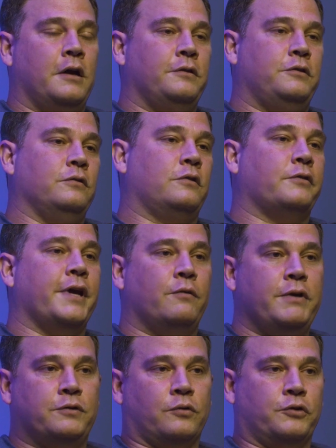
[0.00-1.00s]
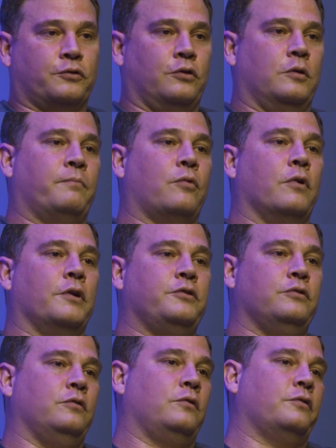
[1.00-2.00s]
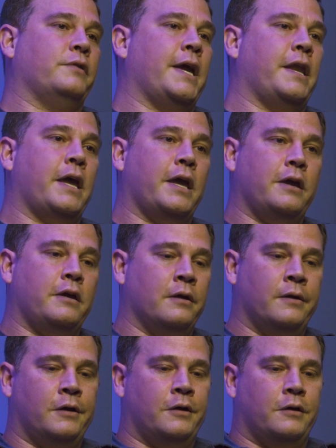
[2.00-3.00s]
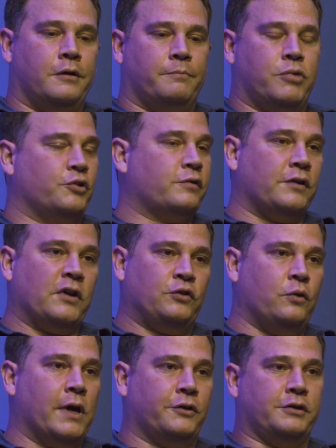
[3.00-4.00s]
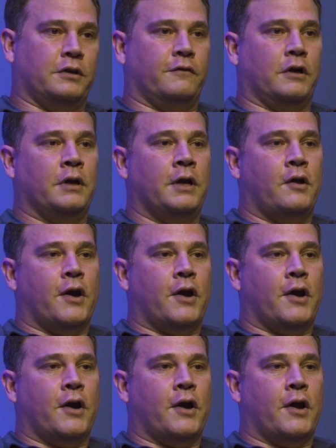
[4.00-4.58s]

to create a resource group or to create a Postgres SQL server.